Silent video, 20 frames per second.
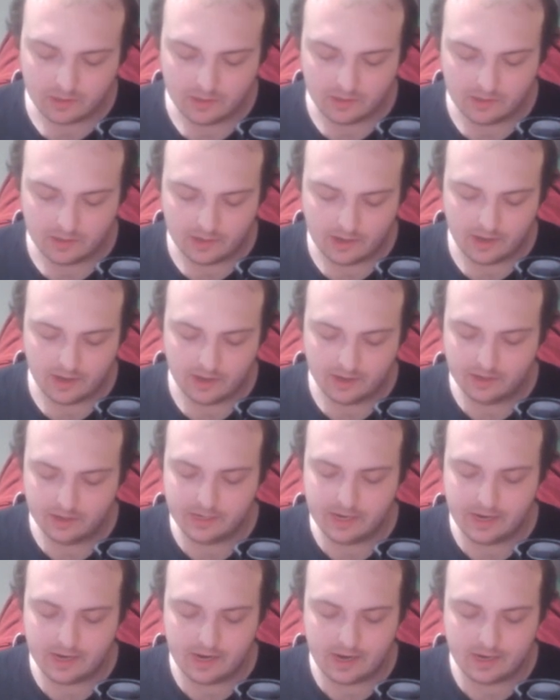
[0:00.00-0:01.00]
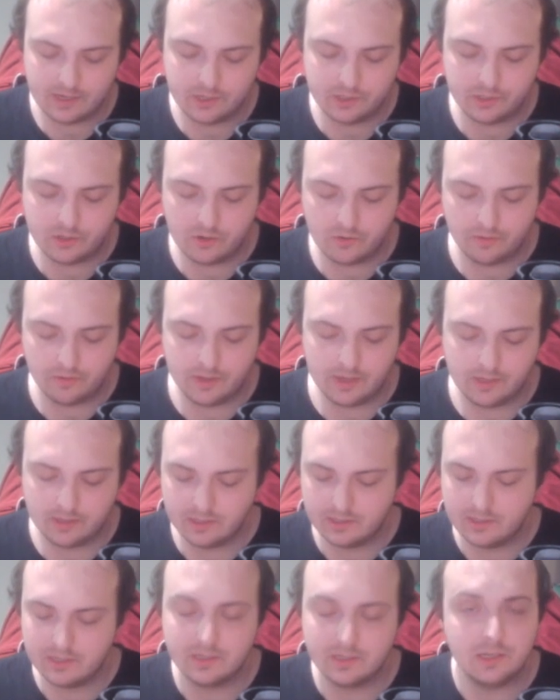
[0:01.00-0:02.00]
Again, I just don't think
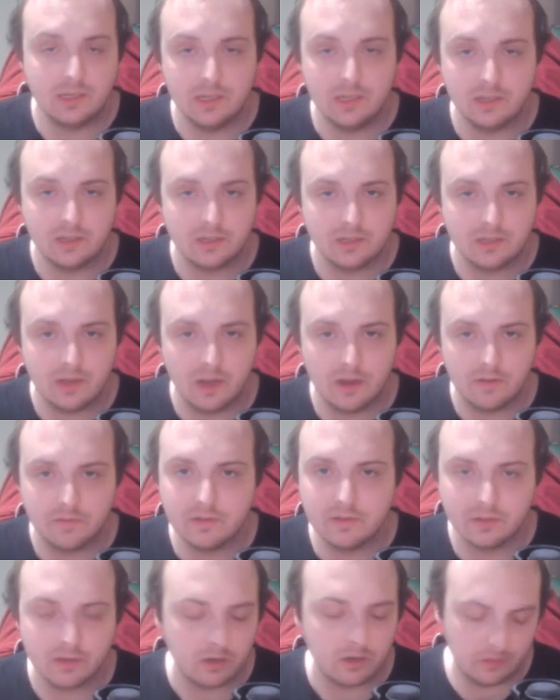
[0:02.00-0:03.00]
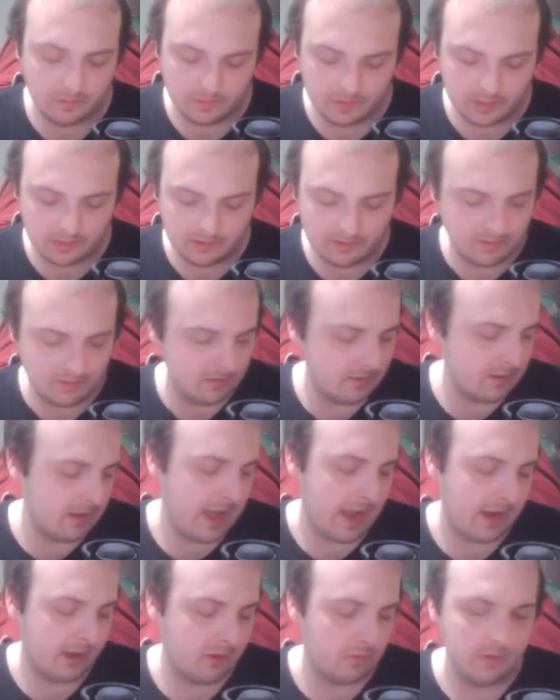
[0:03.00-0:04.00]
the Testina stuff is gonna be
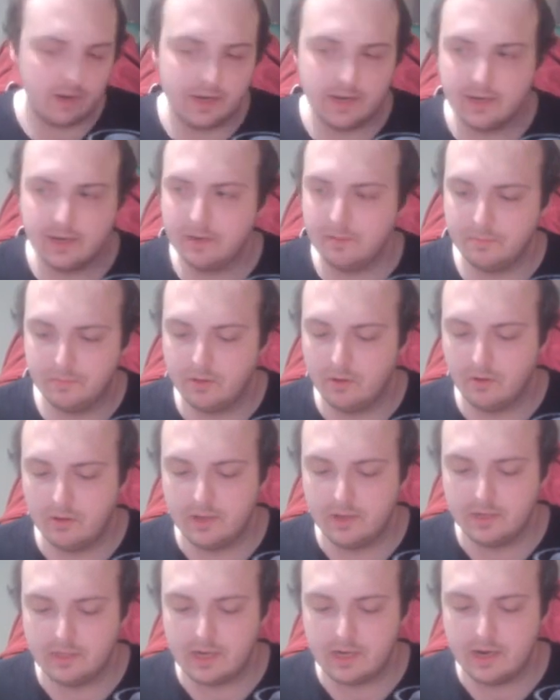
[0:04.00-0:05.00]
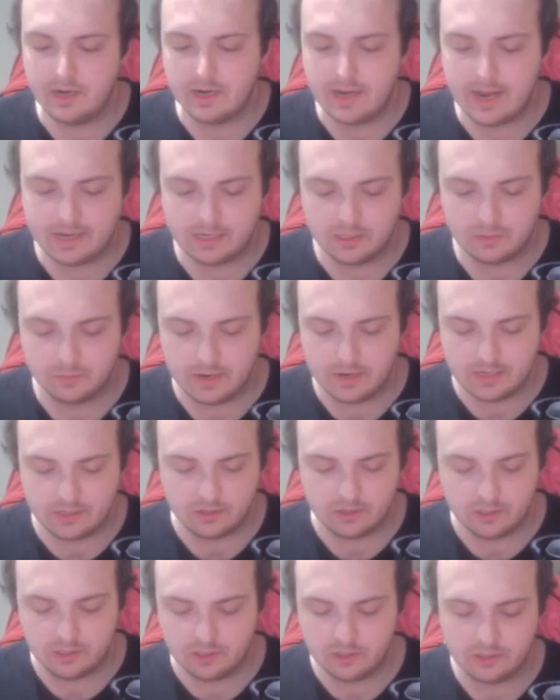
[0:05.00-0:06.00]
that great. The entire deck is
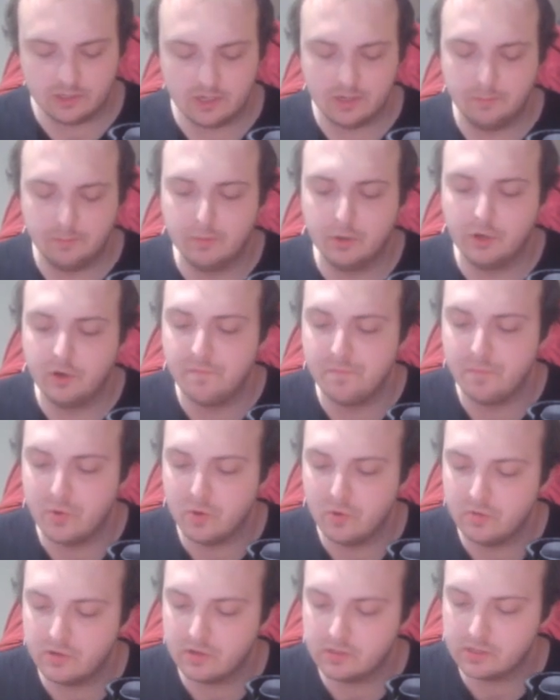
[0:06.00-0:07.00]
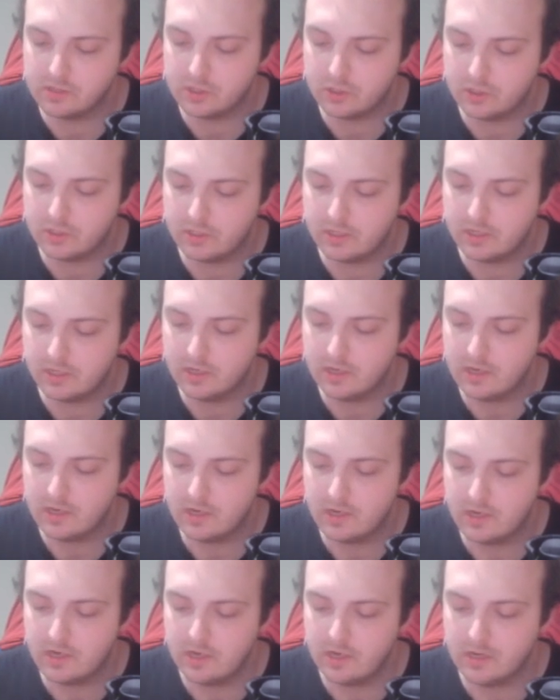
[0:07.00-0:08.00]
basically just like Book of Moon essentially.
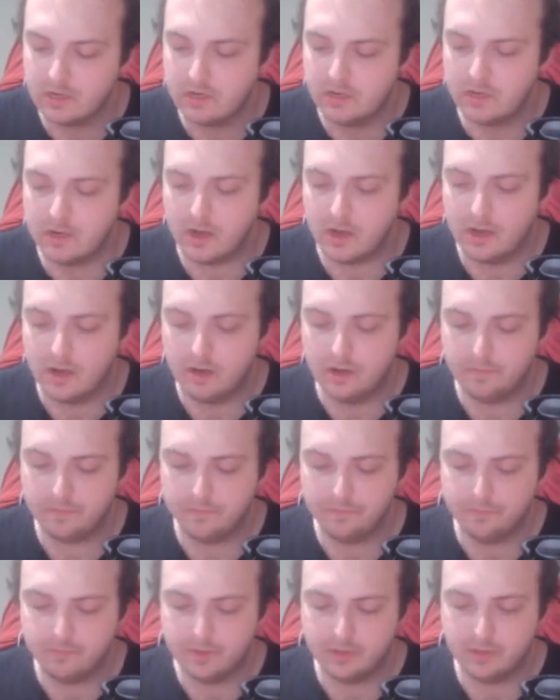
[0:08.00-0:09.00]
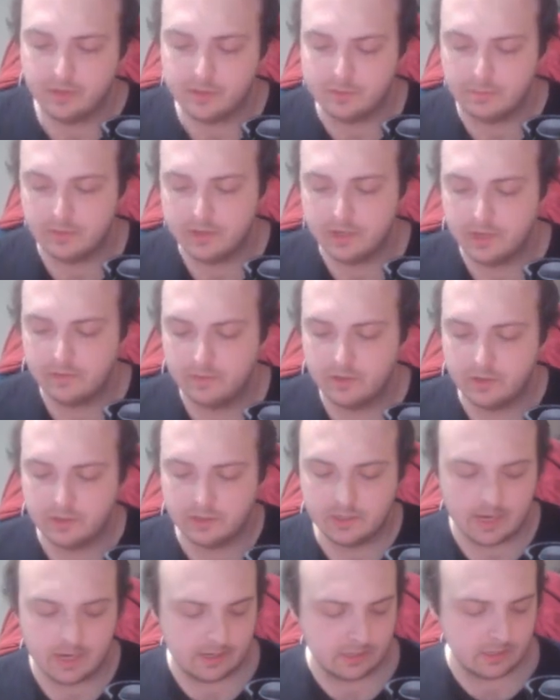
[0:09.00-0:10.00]
But there's plenty of other
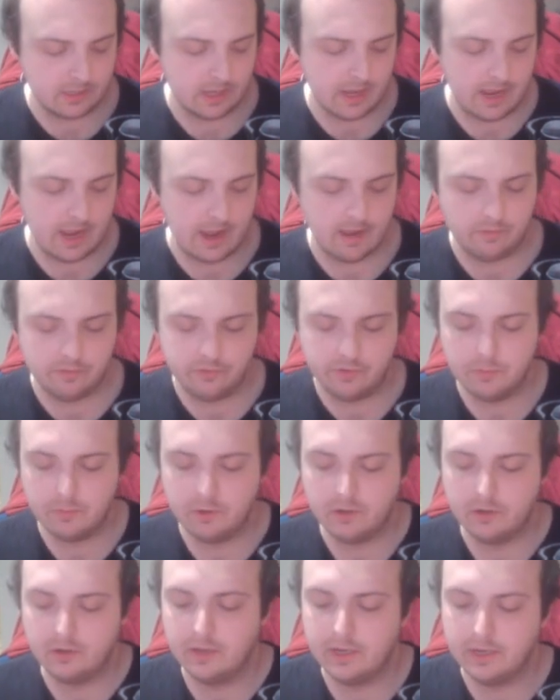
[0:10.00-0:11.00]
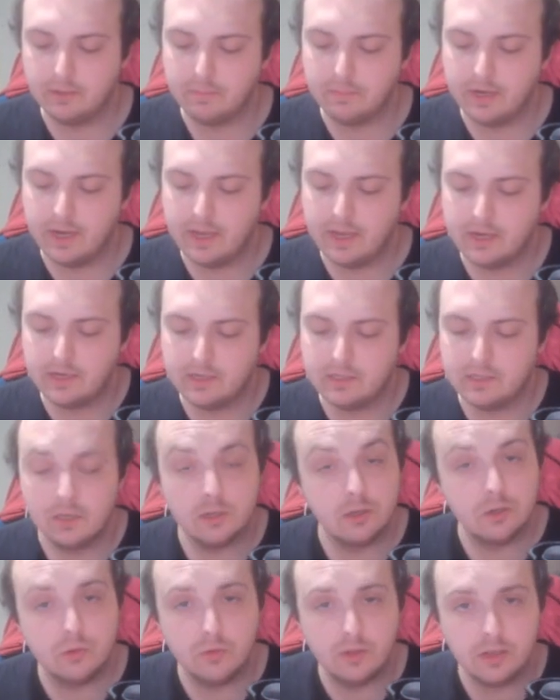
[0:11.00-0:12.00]
decks that have similar like mechanics
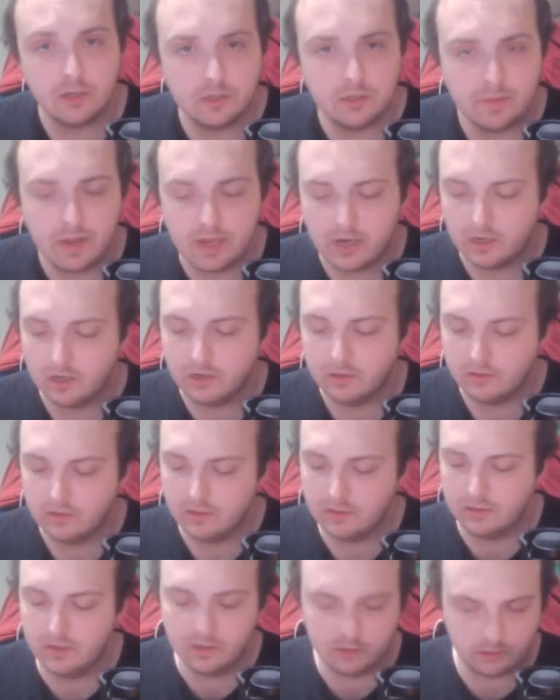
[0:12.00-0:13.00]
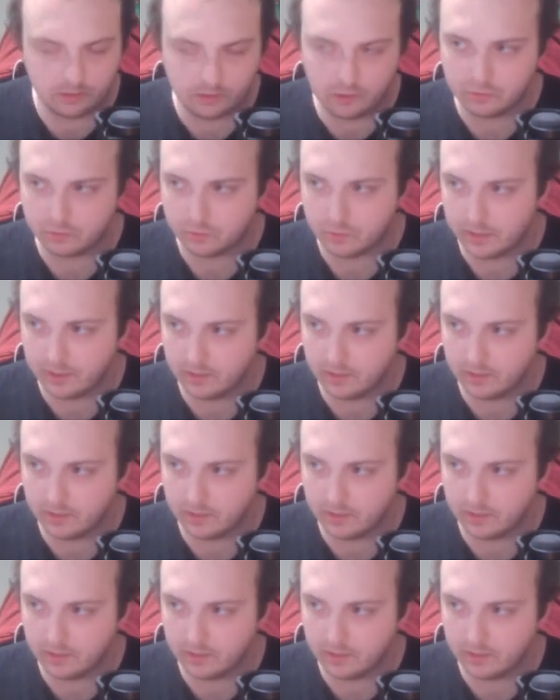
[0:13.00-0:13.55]
that do things better. Ghost Rig.